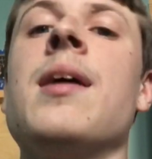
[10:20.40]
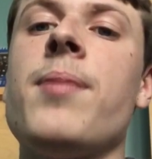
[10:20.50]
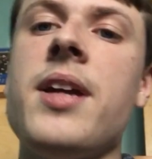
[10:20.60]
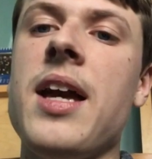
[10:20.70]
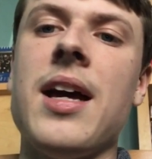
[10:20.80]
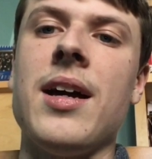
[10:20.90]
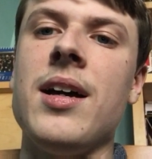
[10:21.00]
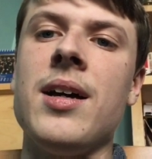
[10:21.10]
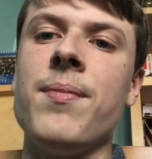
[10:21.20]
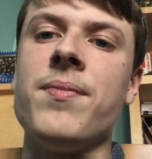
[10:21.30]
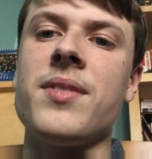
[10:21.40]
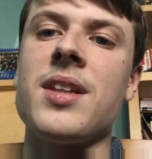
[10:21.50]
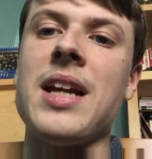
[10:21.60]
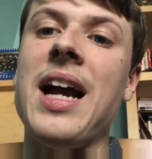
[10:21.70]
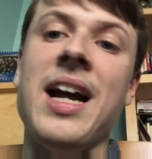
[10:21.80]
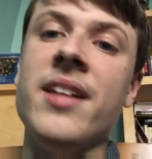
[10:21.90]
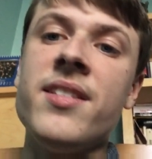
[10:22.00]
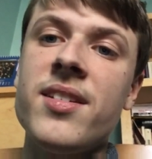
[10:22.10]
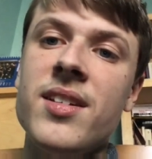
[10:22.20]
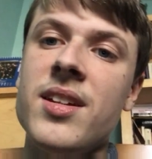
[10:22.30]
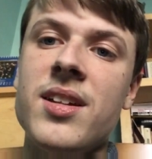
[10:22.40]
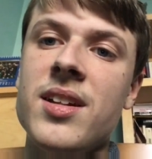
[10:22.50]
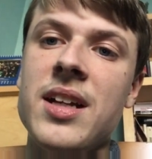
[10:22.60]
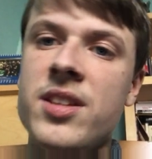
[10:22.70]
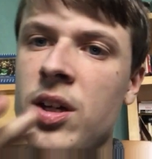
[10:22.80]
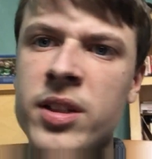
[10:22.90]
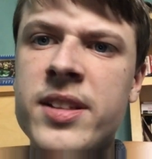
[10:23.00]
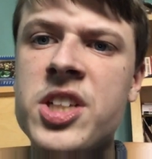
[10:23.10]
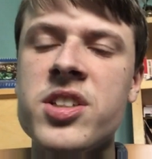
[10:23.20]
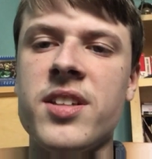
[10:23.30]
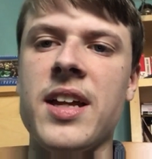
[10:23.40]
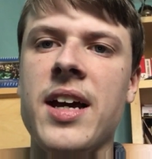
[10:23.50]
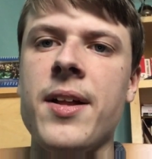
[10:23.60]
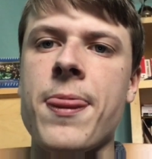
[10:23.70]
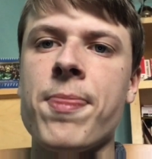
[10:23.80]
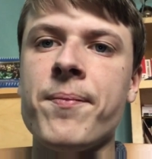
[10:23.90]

But yeah, and in addition to that,